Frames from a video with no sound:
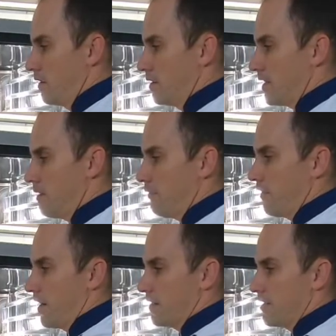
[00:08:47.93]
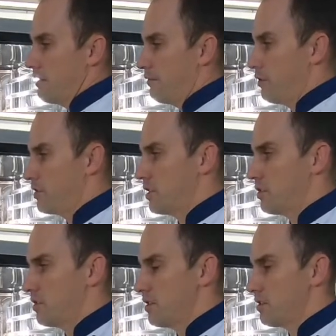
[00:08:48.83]
Same for our seafood
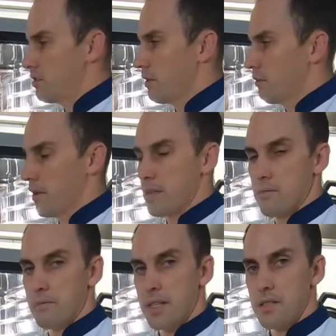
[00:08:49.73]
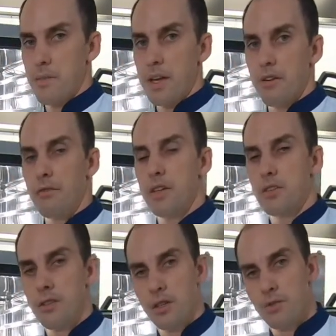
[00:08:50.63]
dishes, doesn't matter if we're
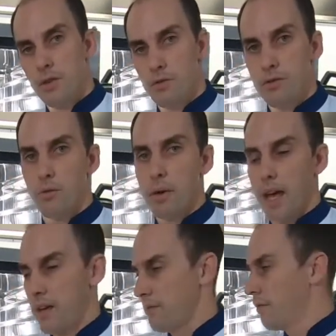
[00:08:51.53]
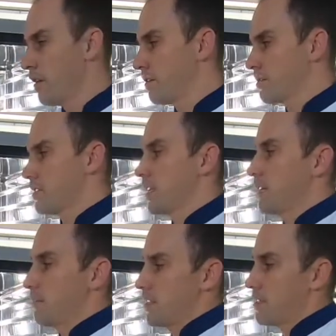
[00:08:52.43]
doing grilled or pan fried or
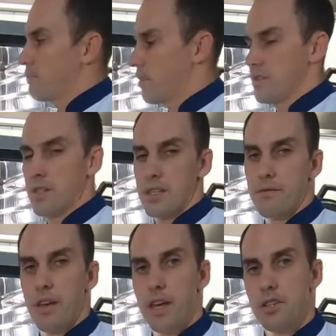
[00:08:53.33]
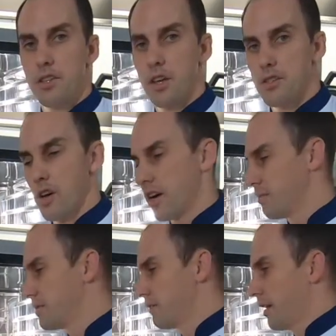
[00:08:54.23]
steamed, there's a process for each of those
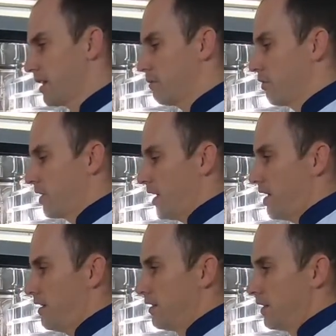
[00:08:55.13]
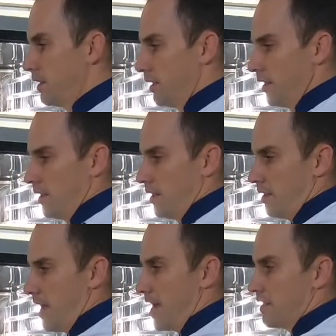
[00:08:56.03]
items available there.
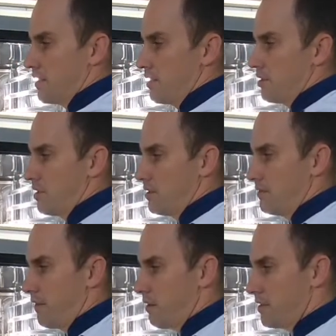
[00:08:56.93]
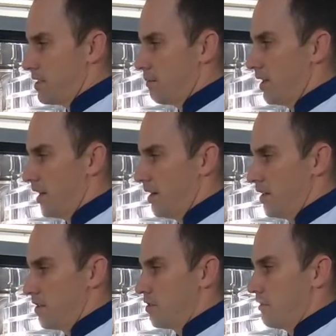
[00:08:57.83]
Egg dishes, very similar,
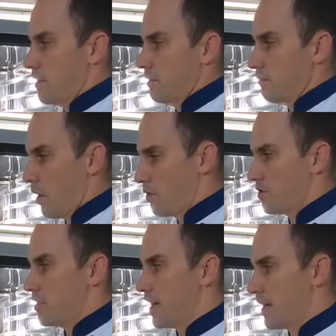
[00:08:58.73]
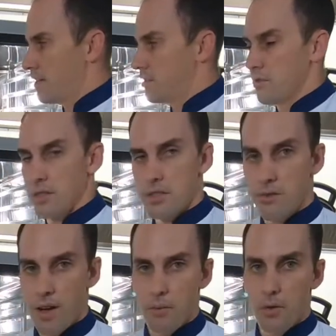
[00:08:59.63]
doing poached eggs, doing
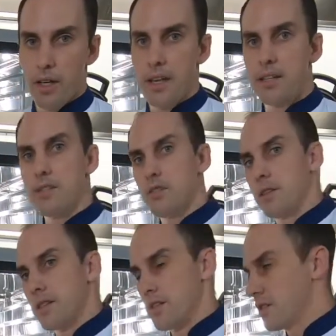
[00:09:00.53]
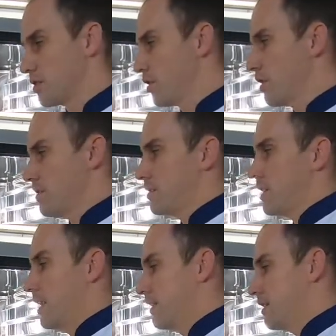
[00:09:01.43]
scrambled eggs, doing desserts, any